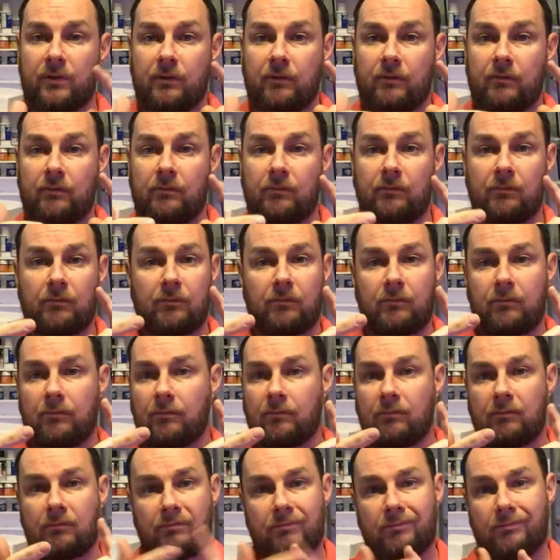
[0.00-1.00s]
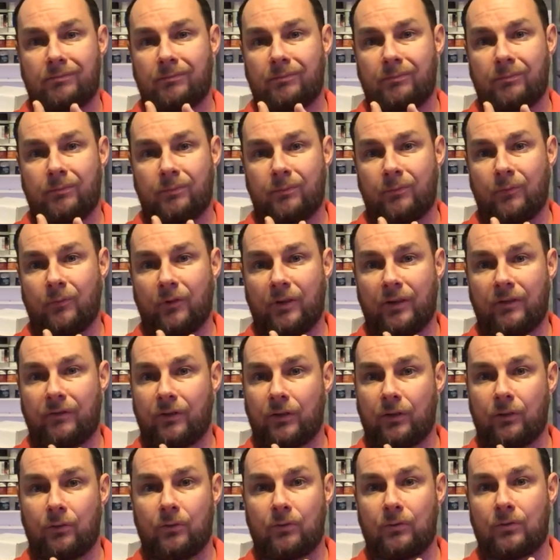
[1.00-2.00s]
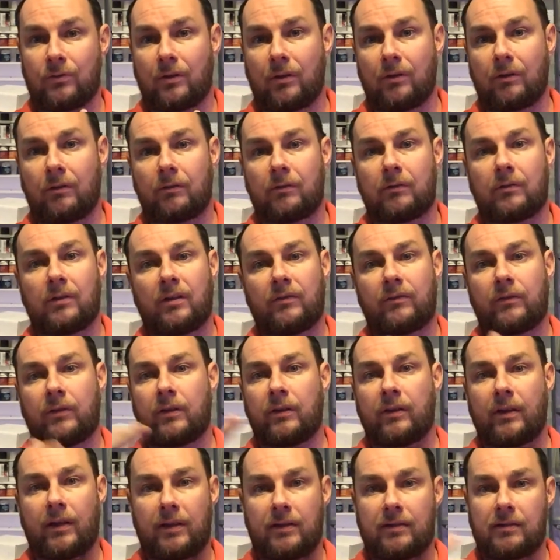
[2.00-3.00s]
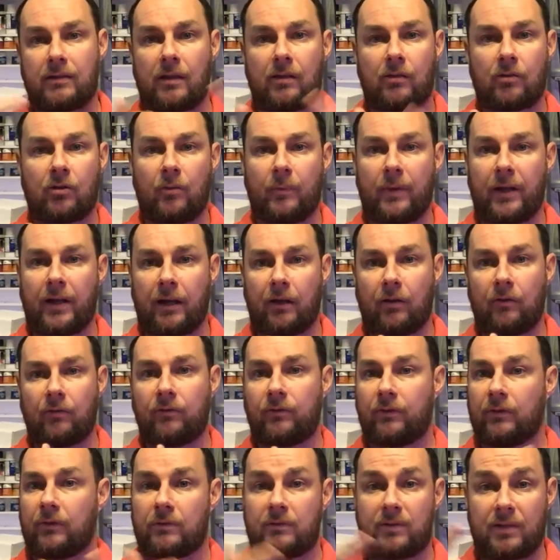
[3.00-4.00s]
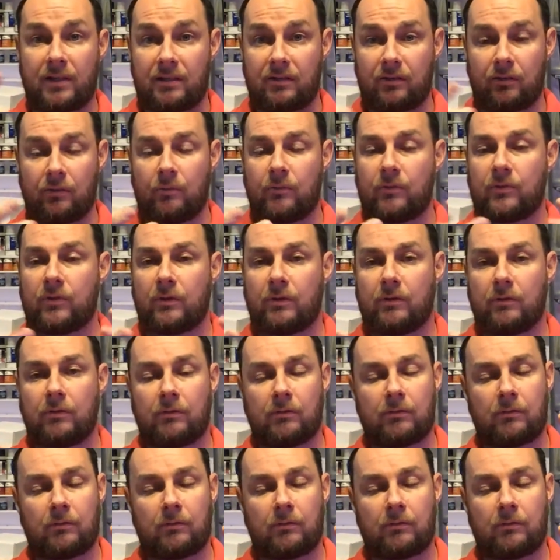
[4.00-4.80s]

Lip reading: and reviews on different things that are coming out for systems and